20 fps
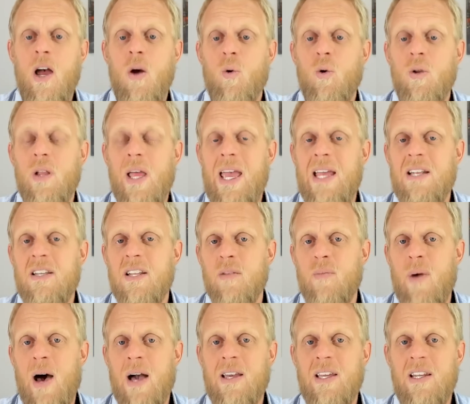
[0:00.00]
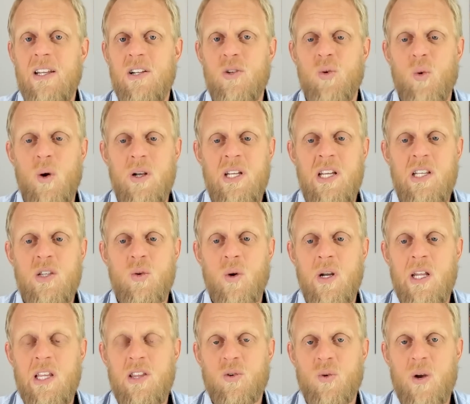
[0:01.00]
will enter the market in
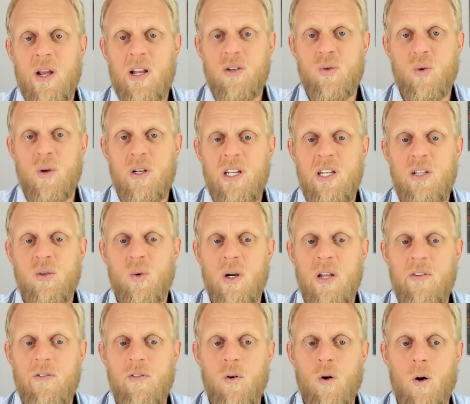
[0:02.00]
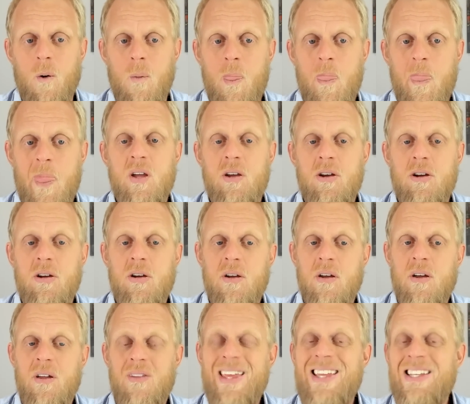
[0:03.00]
2023 and 2024.
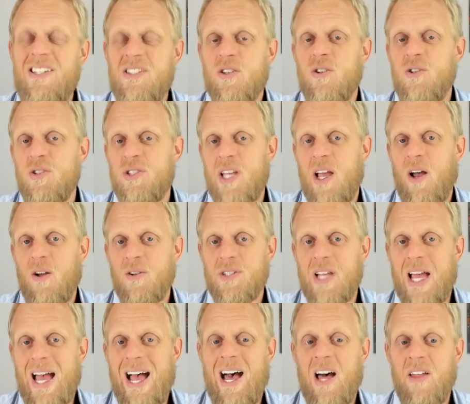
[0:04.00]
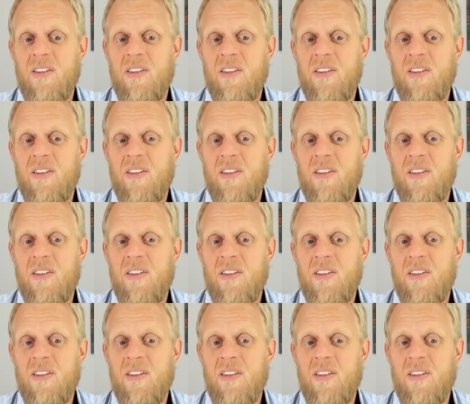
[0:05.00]
These two cells are